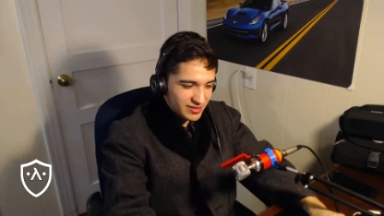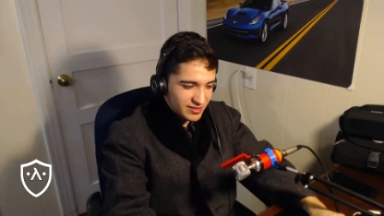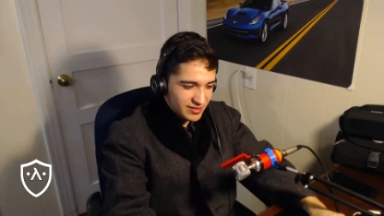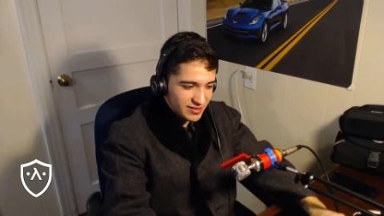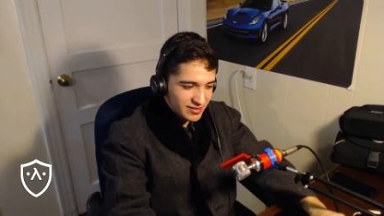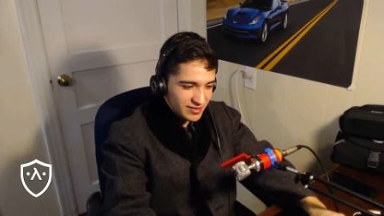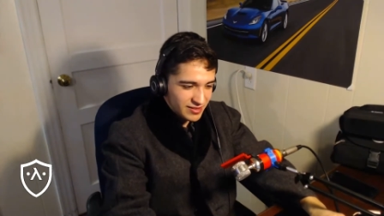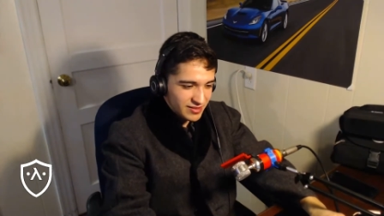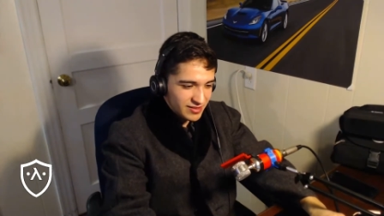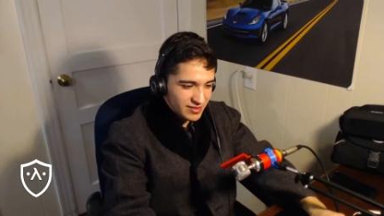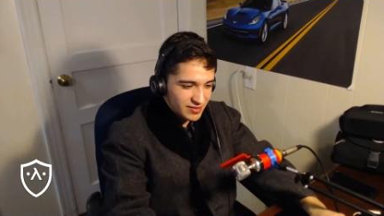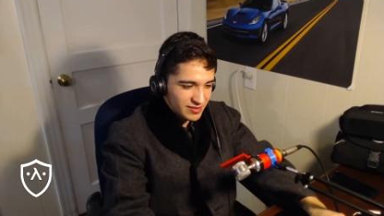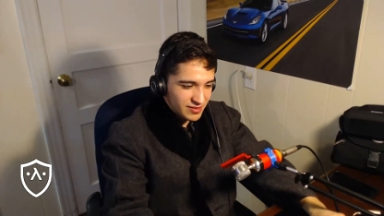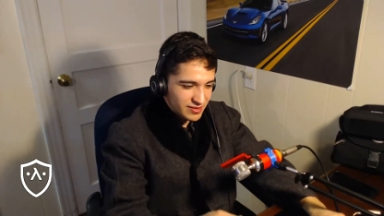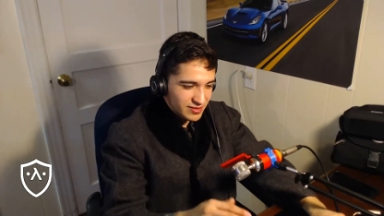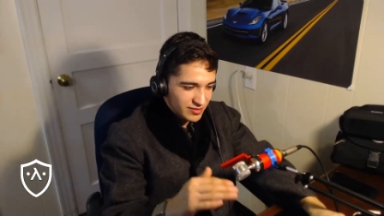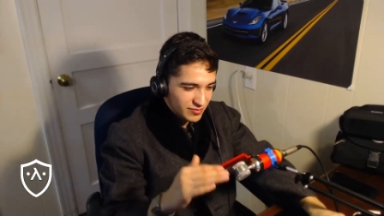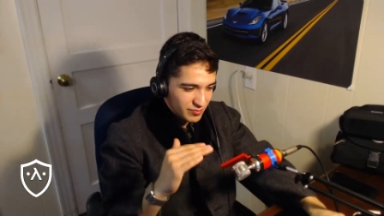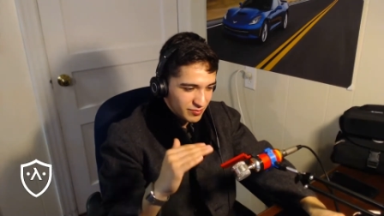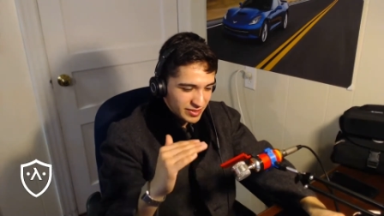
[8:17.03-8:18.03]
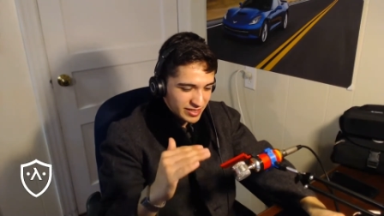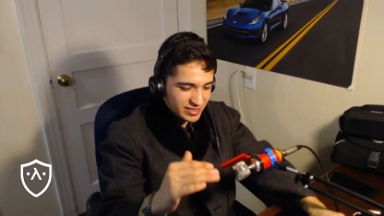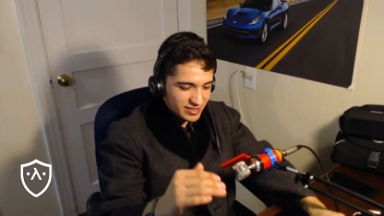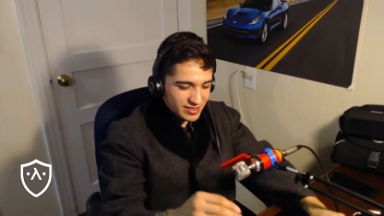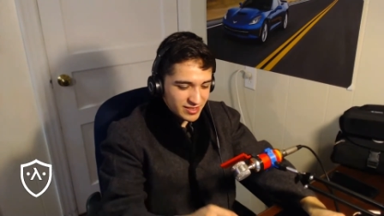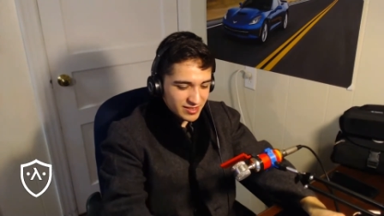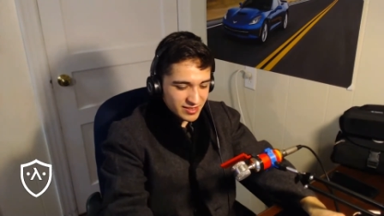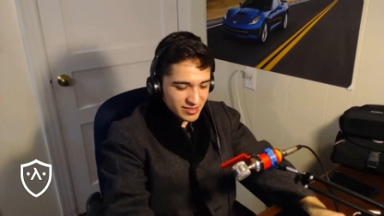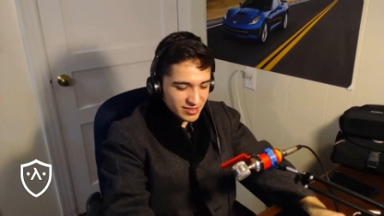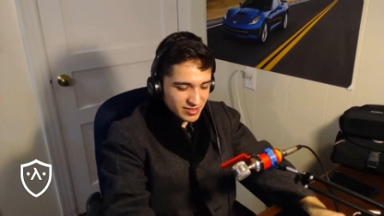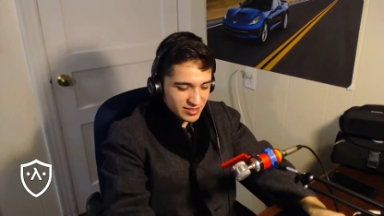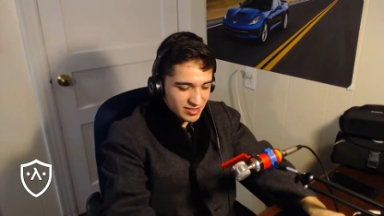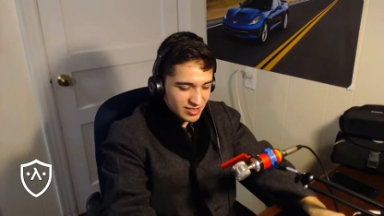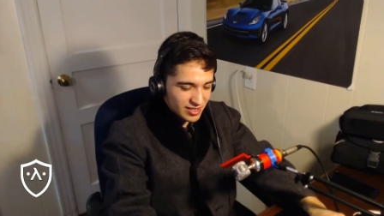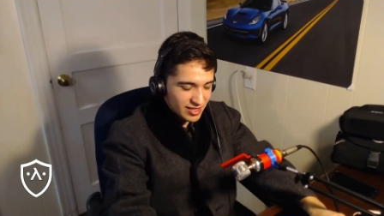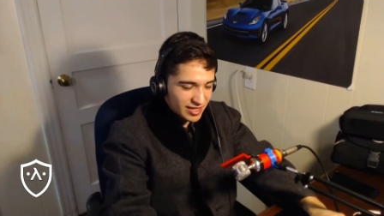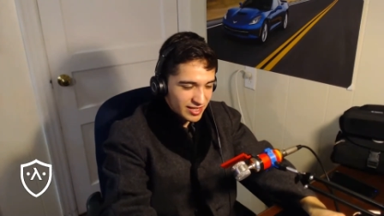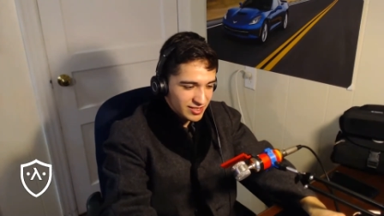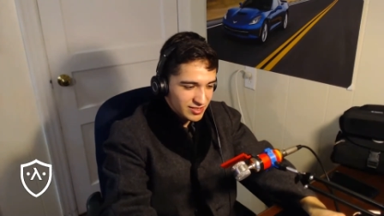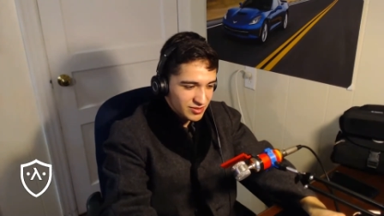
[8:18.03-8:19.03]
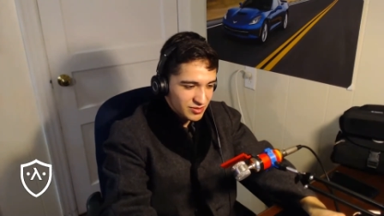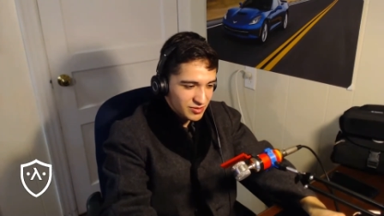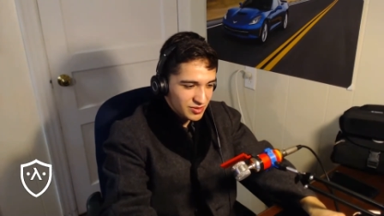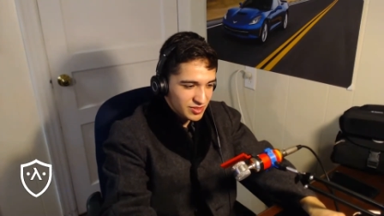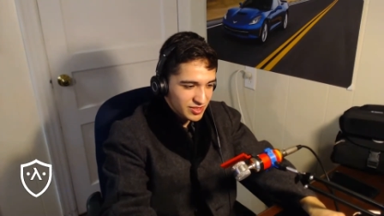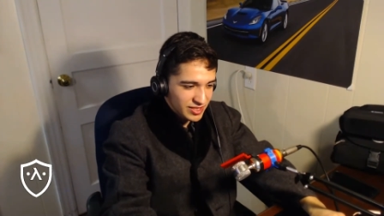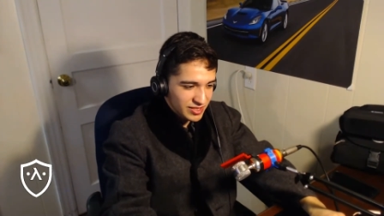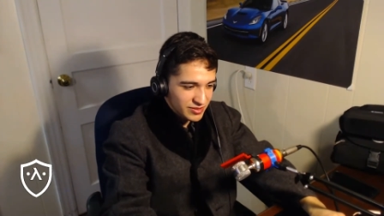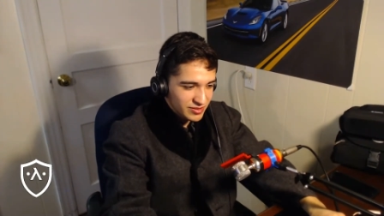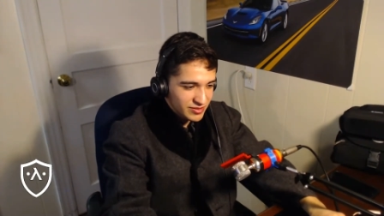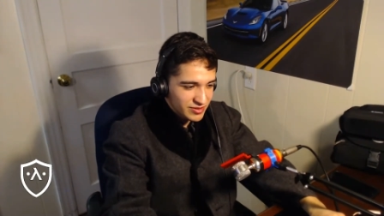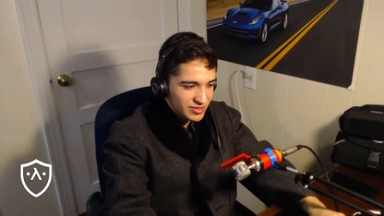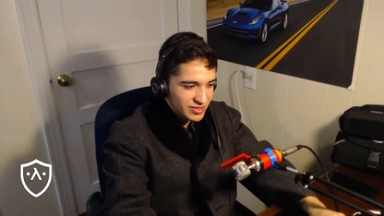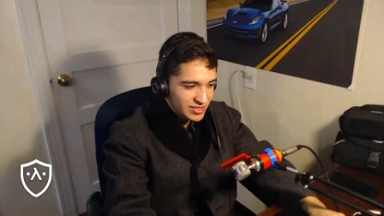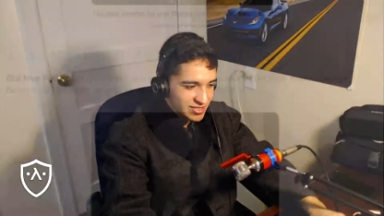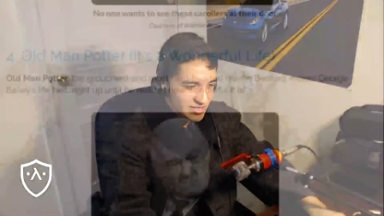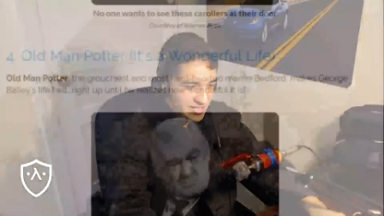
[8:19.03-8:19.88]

to meets Dylan's classical standards.